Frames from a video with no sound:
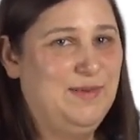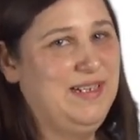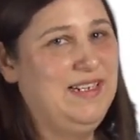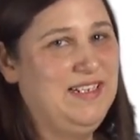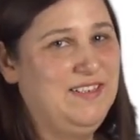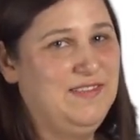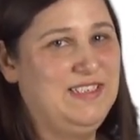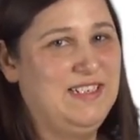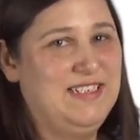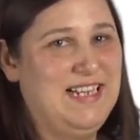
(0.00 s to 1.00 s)
when an
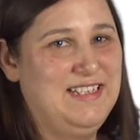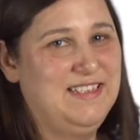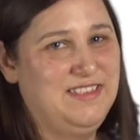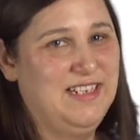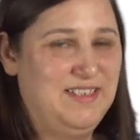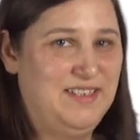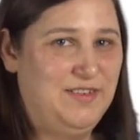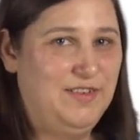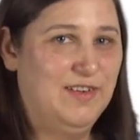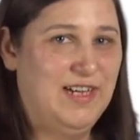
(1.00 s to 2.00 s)
individual attends a
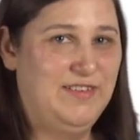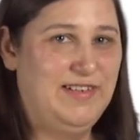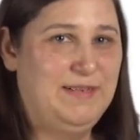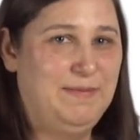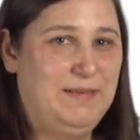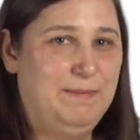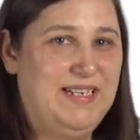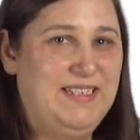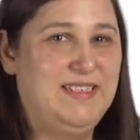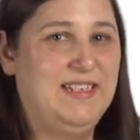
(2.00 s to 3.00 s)
genitourinary
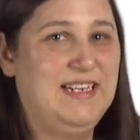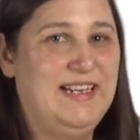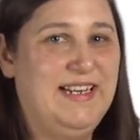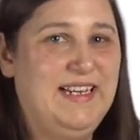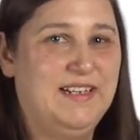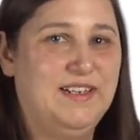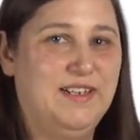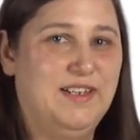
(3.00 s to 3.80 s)
medicine clinic,